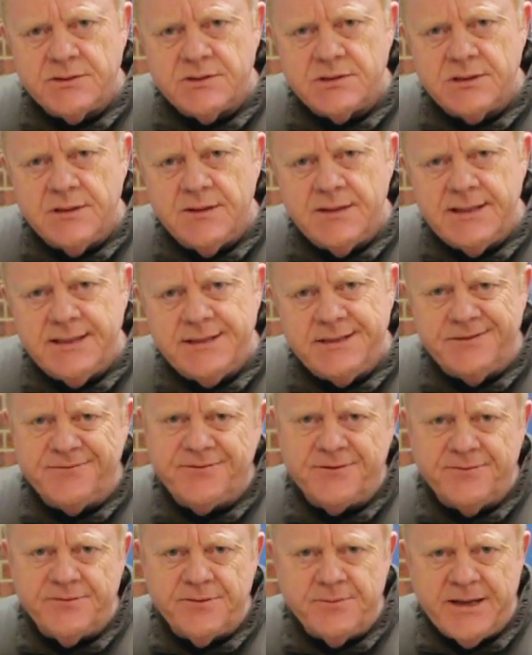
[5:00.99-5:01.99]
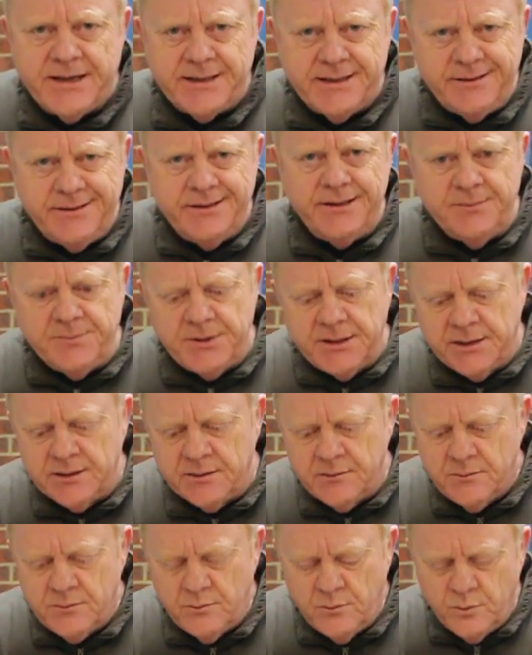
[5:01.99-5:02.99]
slightly different from academia.
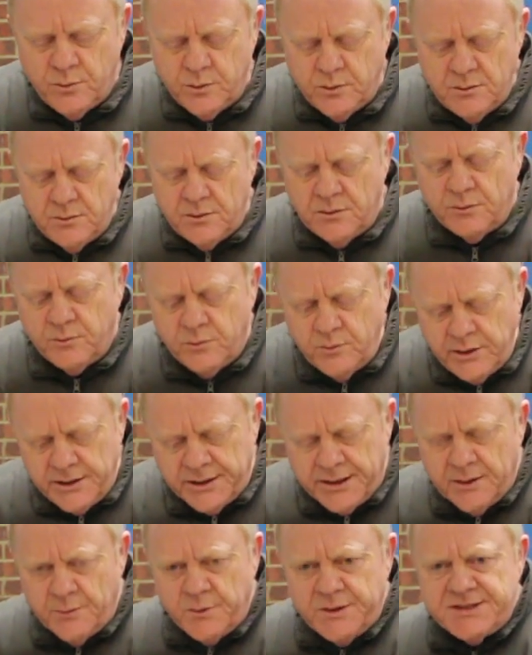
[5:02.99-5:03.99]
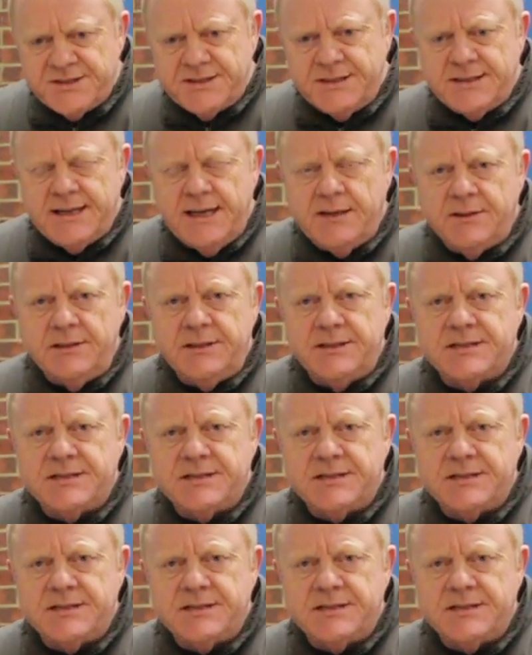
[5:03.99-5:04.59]
you know, we'll sit down and